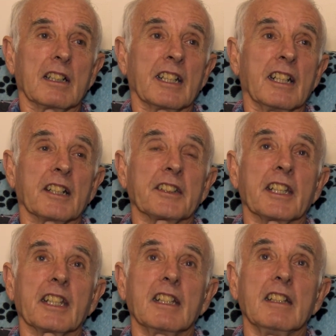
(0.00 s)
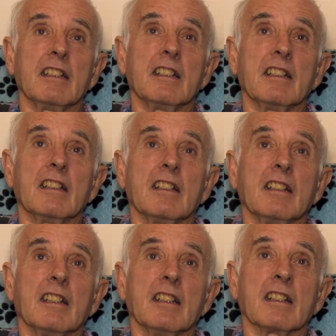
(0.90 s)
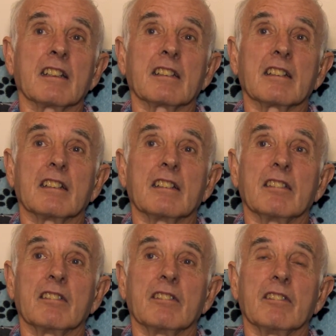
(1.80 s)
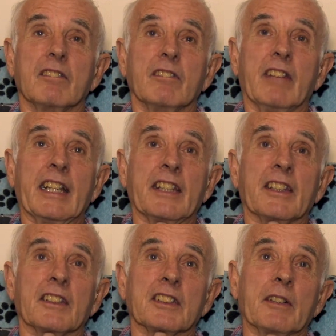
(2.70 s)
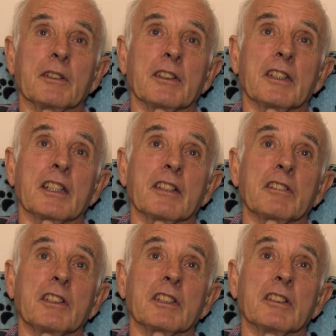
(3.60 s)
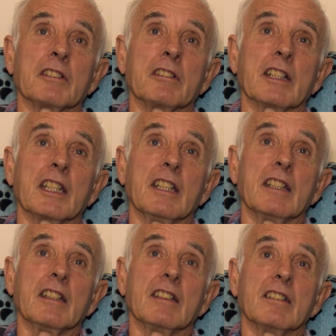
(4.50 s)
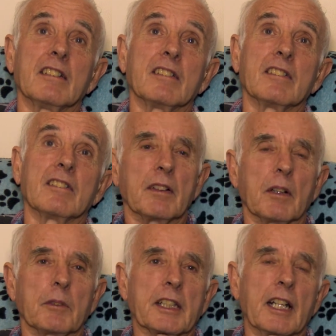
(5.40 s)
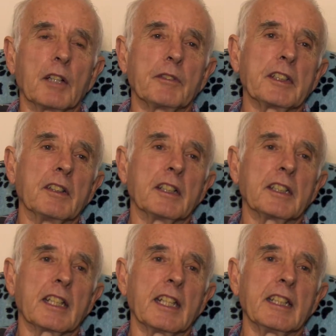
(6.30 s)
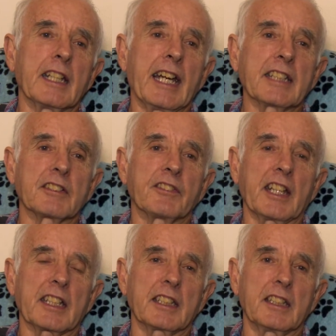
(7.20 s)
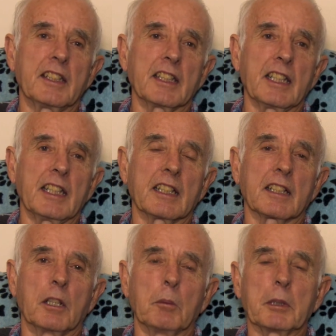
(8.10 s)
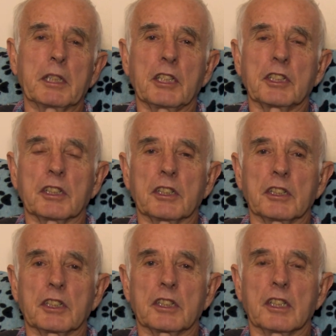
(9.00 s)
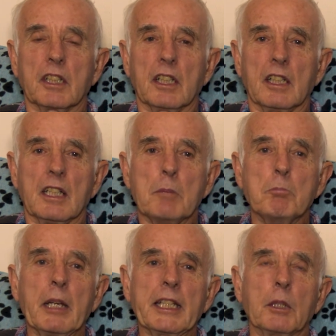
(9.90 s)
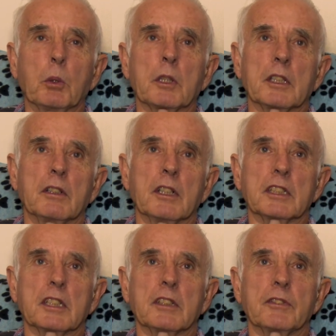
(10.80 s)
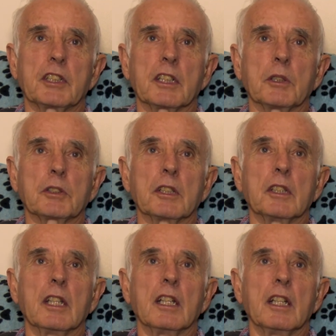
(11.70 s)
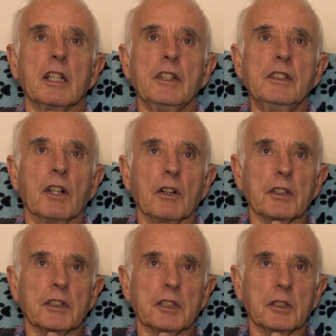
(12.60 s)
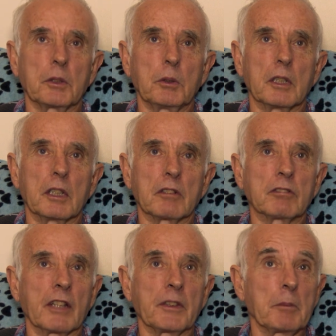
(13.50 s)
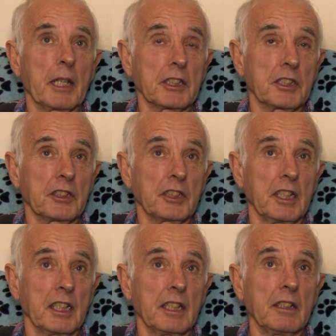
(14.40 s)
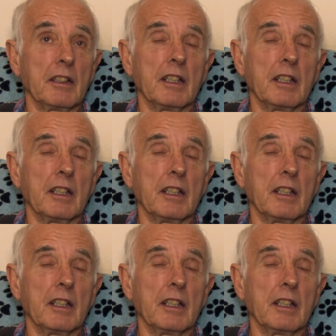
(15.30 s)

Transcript: gardening and anything that's going on in the countryside really. Well, the COVID-19 has affected the competitions. Many organisers have chosen not to run the match this year.